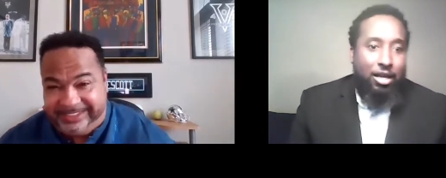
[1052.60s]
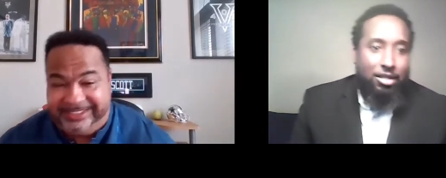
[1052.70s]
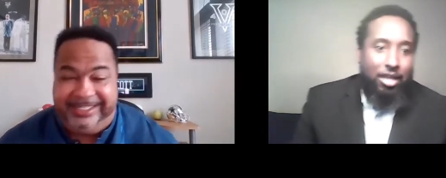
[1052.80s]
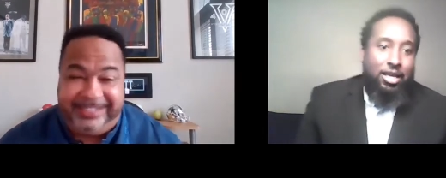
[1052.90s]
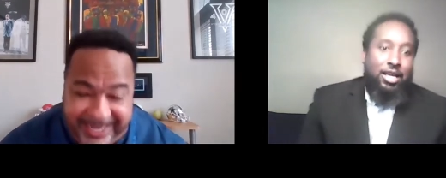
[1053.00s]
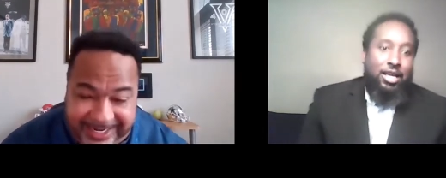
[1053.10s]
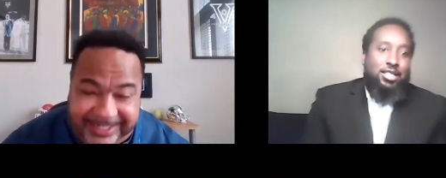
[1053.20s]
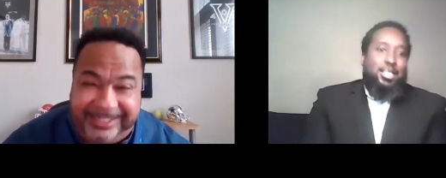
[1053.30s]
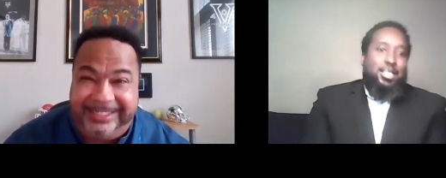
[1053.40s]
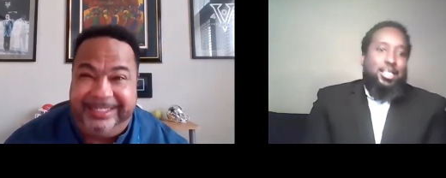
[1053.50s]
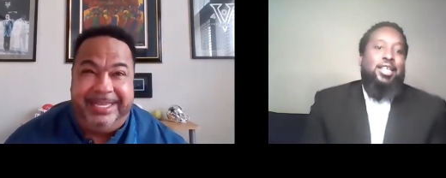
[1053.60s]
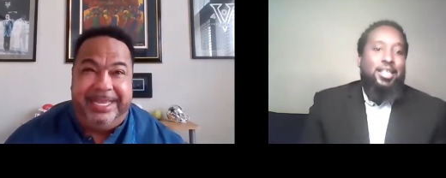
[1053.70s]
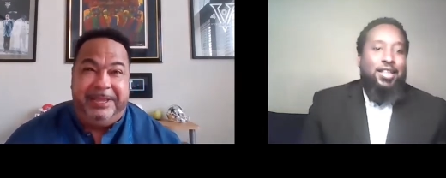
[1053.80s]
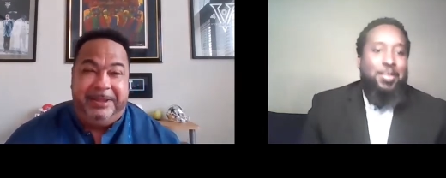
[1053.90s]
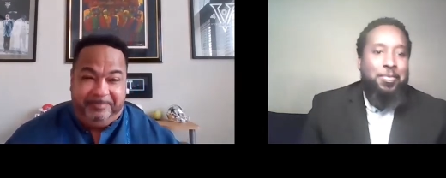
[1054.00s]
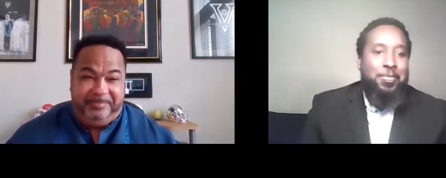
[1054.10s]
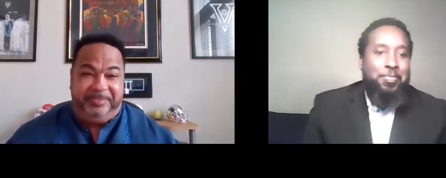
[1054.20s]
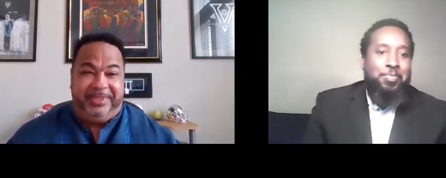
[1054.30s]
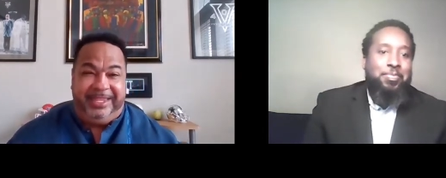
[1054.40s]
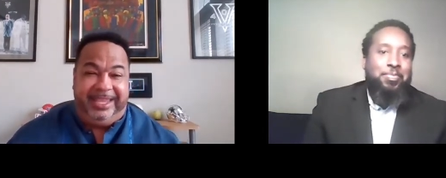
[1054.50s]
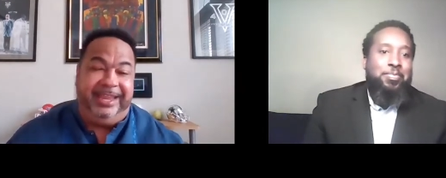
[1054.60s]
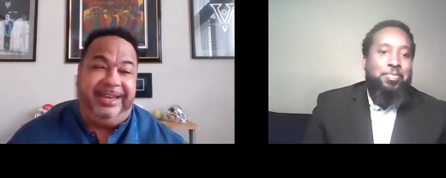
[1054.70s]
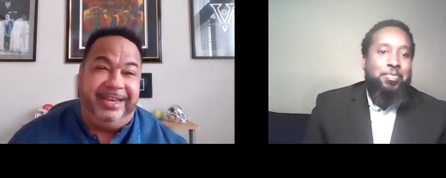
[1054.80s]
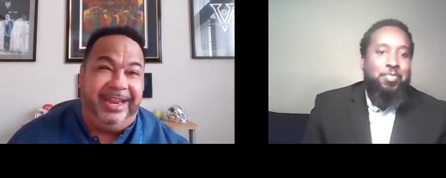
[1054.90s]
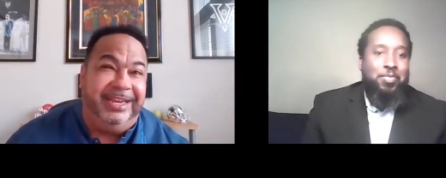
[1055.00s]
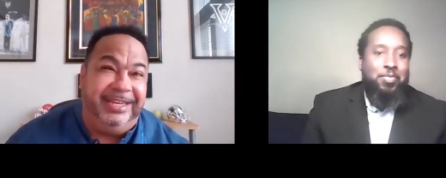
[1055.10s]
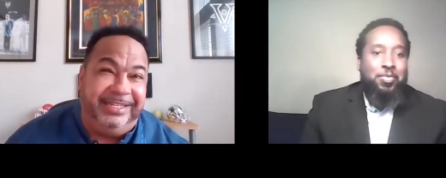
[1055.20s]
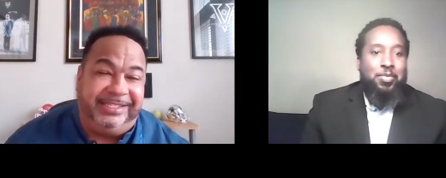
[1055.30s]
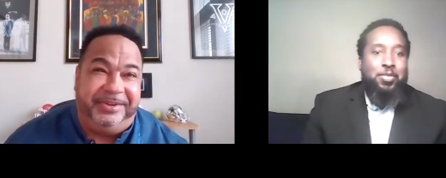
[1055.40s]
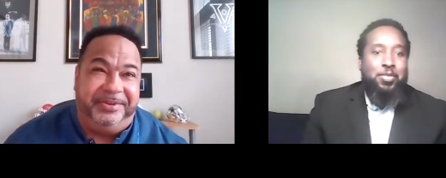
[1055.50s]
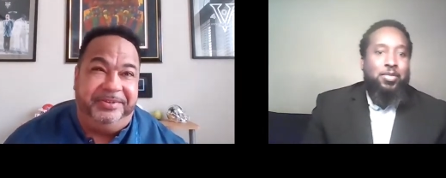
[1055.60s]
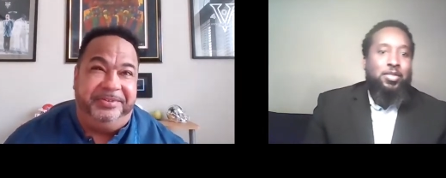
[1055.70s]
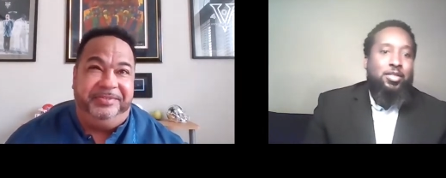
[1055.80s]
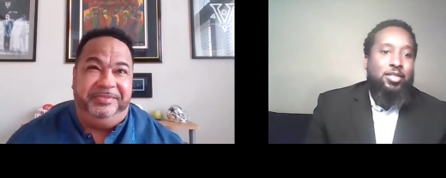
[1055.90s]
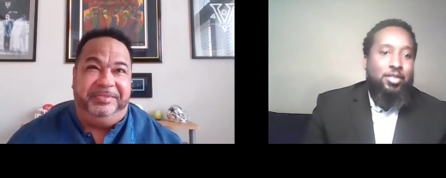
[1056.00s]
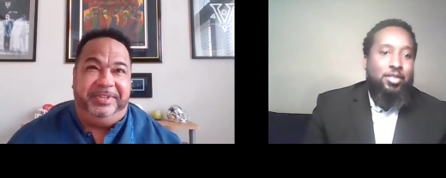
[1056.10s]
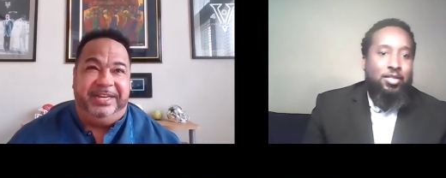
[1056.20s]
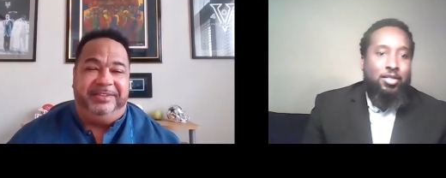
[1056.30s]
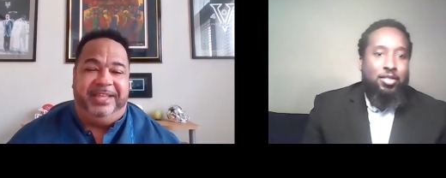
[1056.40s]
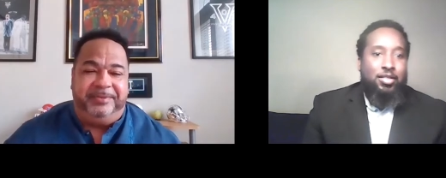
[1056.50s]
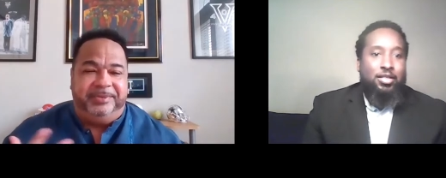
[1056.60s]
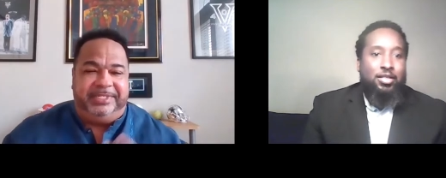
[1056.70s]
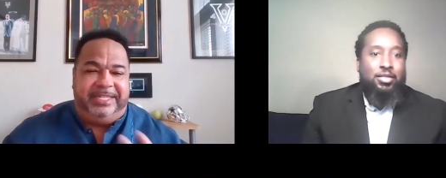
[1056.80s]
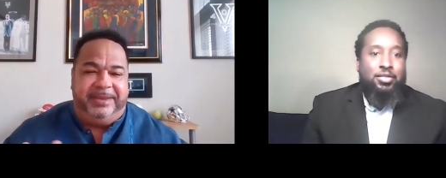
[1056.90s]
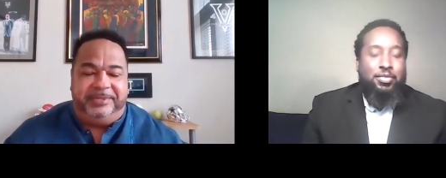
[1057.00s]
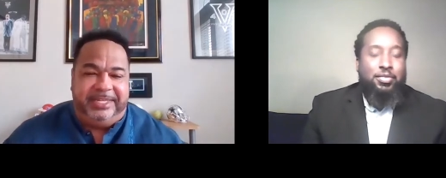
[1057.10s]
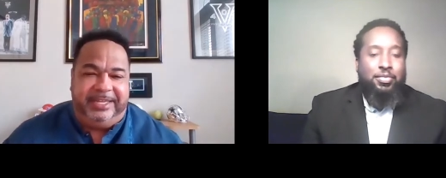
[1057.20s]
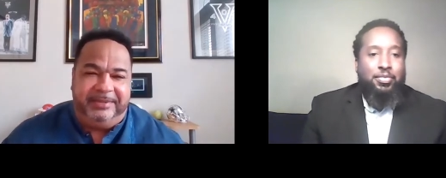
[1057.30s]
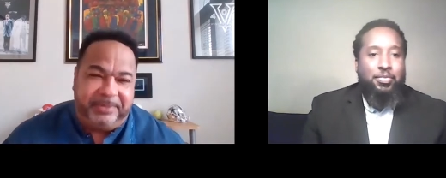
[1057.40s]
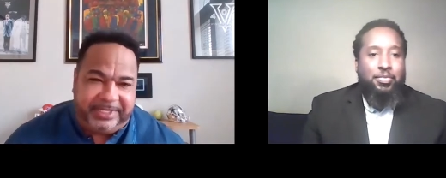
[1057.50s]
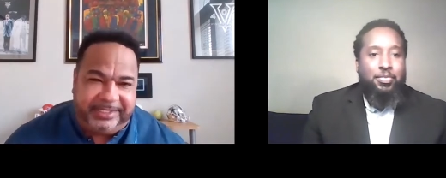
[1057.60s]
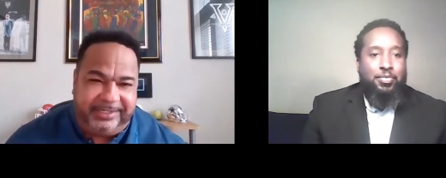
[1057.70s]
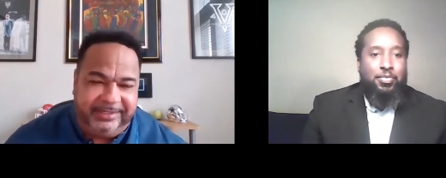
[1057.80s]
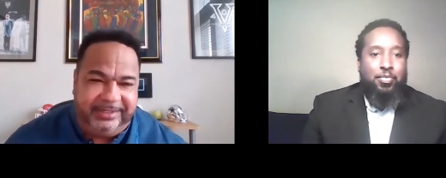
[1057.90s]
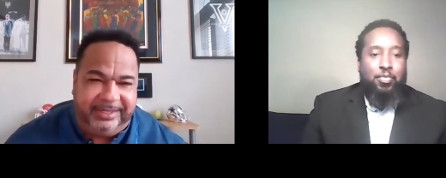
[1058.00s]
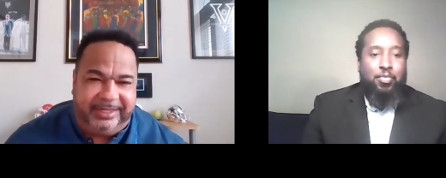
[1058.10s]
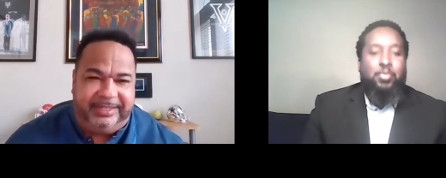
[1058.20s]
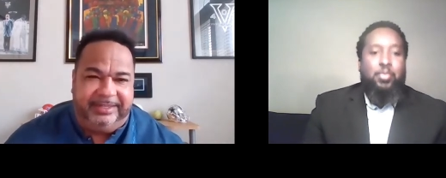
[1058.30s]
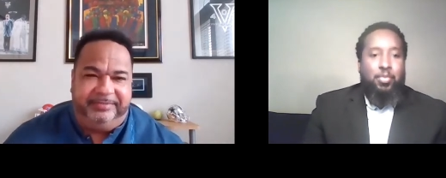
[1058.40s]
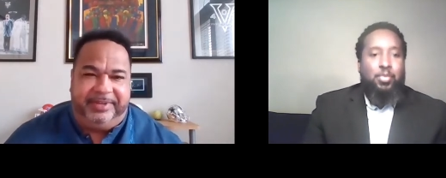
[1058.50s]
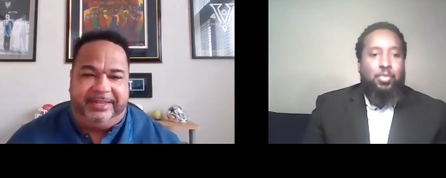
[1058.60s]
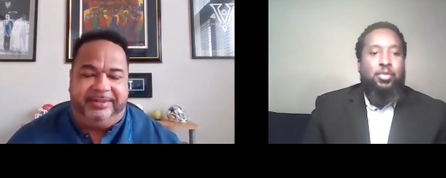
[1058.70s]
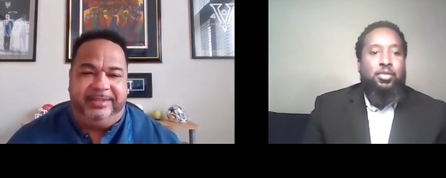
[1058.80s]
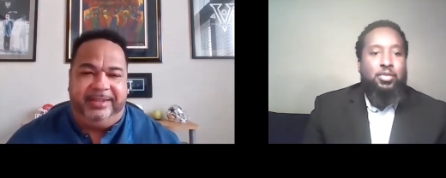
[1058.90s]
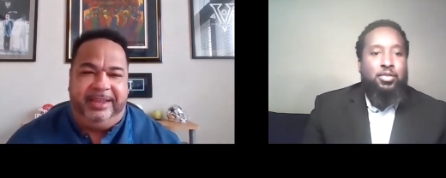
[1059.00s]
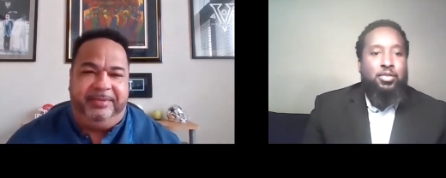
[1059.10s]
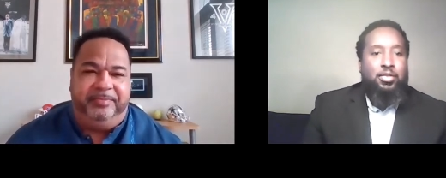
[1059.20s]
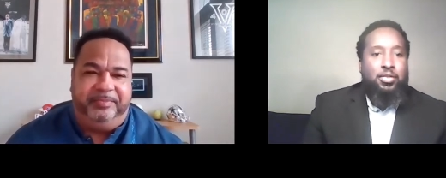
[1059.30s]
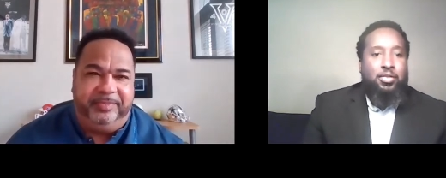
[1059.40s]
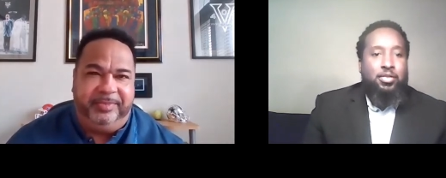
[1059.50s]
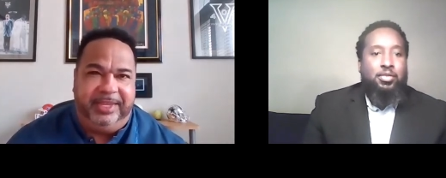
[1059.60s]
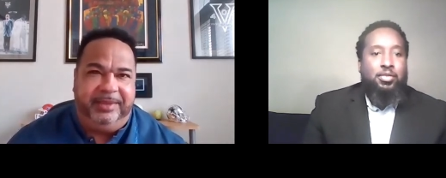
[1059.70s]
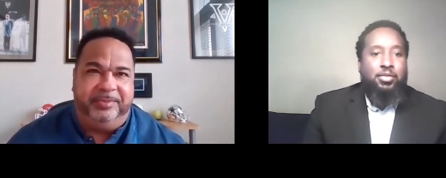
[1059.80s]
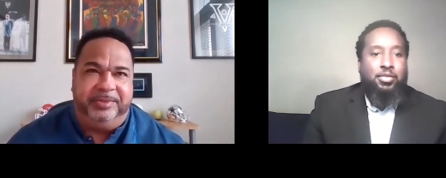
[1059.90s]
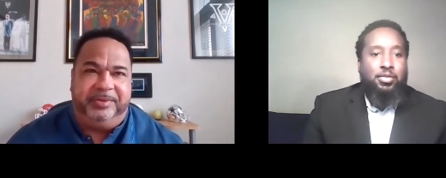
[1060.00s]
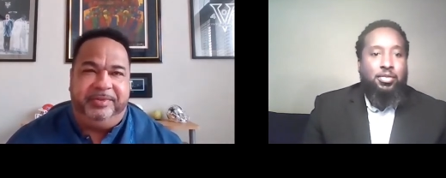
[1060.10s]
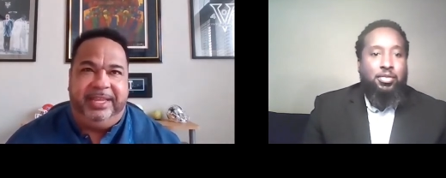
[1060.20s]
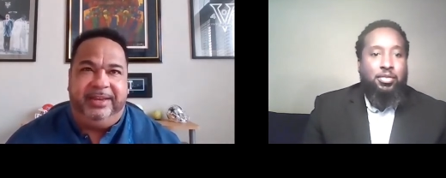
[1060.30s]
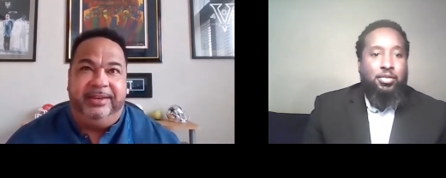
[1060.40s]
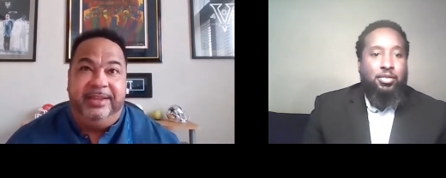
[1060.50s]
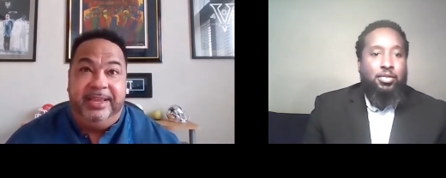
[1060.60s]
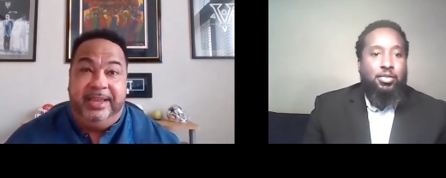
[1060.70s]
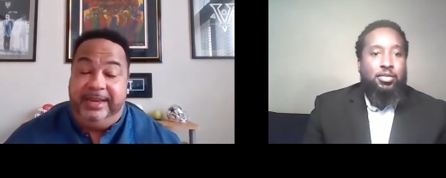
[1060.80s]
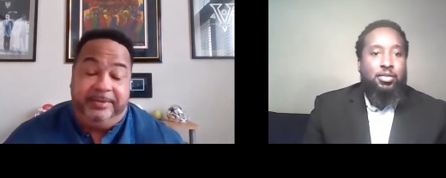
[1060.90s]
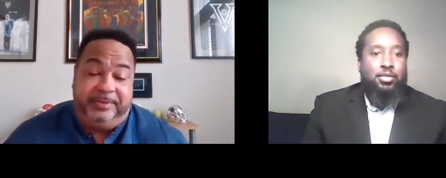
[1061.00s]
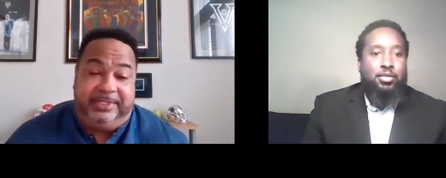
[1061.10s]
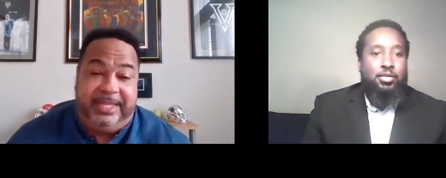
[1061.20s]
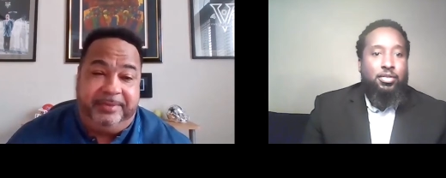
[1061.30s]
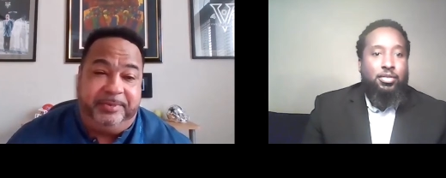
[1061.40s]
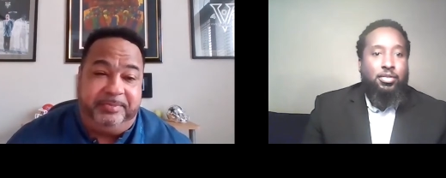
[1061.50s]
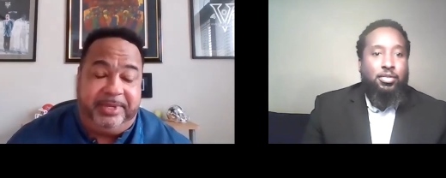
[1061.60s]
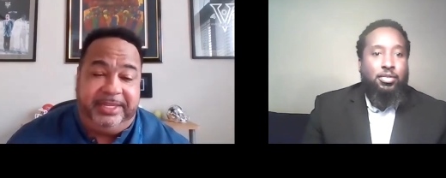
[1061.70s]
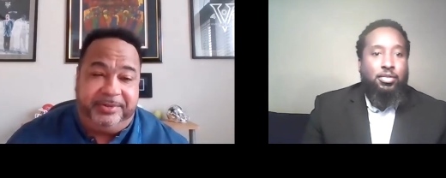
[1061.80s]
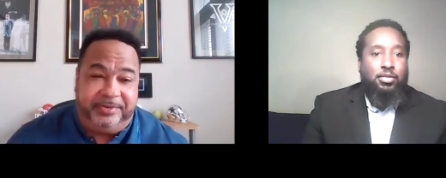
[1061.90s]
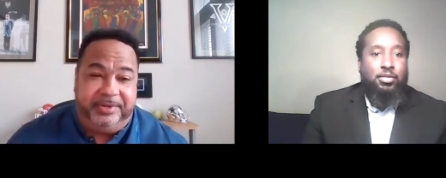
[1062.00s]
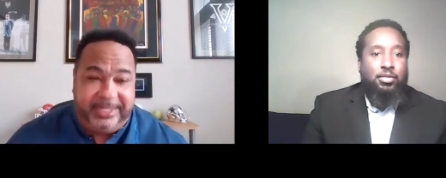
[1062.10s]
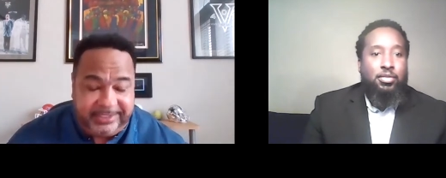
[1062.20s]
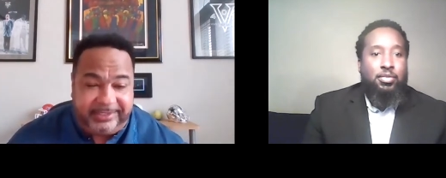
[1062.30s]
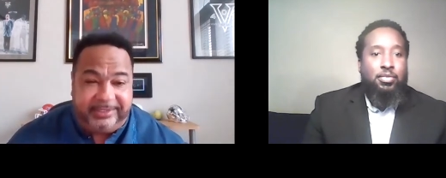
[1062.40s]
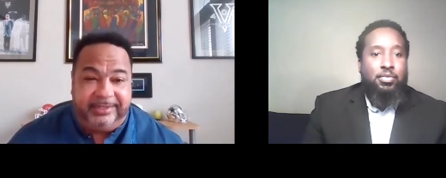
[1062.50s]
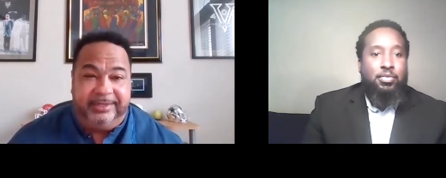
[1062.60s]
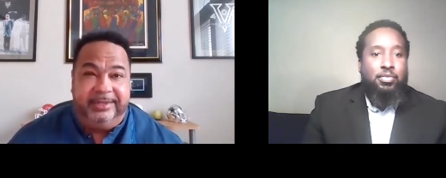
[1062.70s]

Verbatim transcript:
Speaker 1: yes, exactly. And and so you know that was that was the impetus uh, of how the game game was created, and that was that was my introduction